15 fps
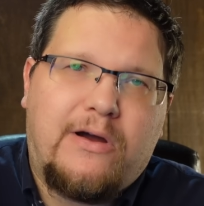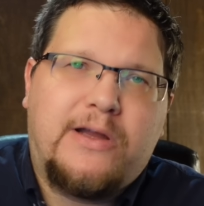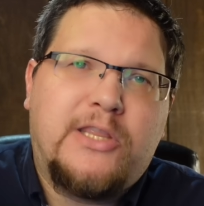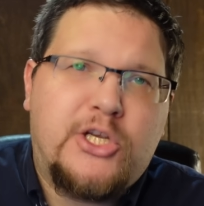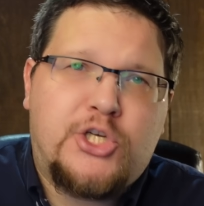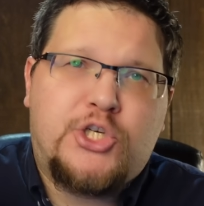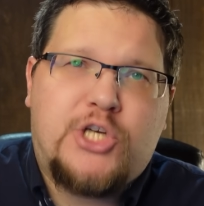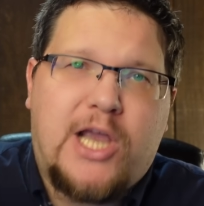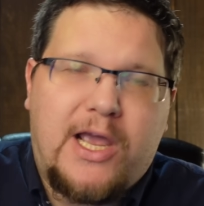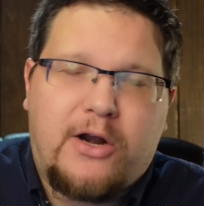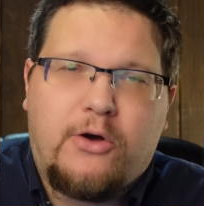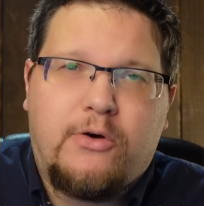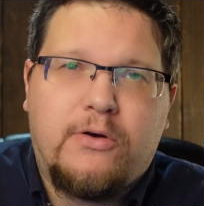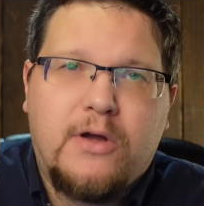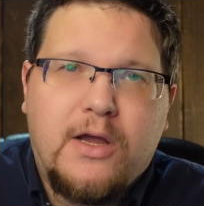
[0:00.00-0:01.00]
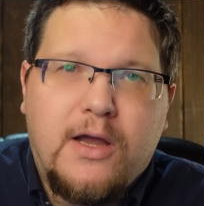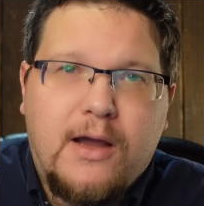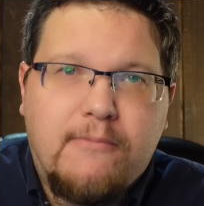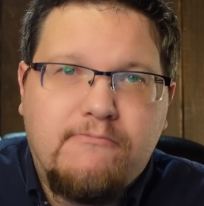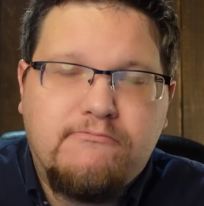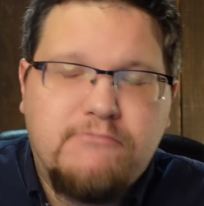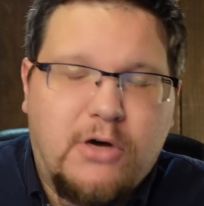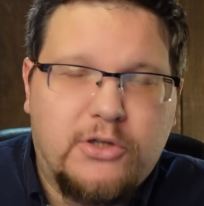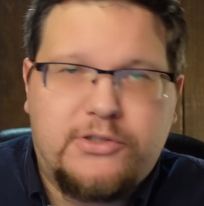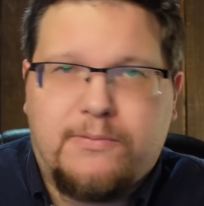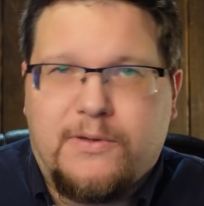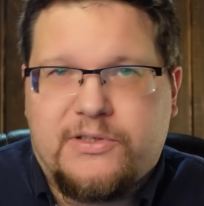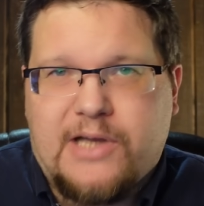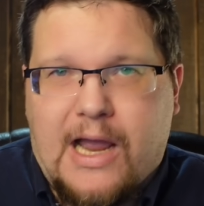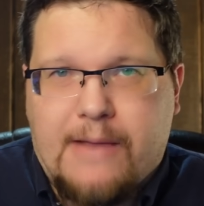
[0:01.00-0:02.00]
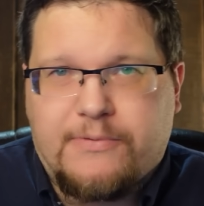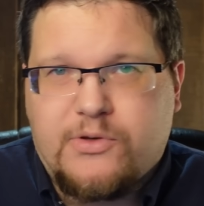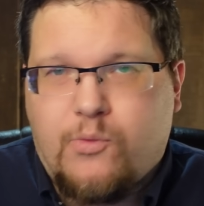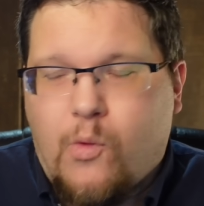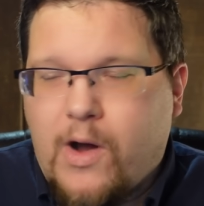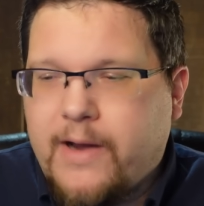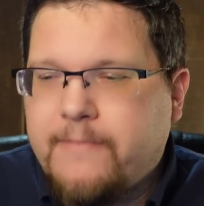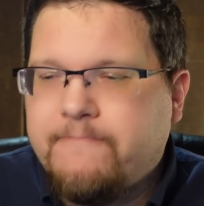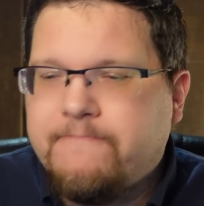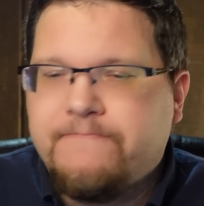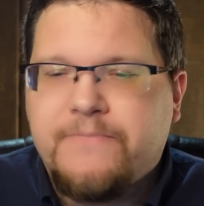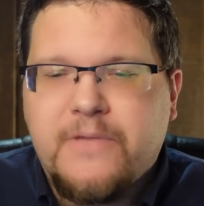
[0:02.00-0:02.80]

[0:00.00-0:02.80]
on this channel multiple times. One,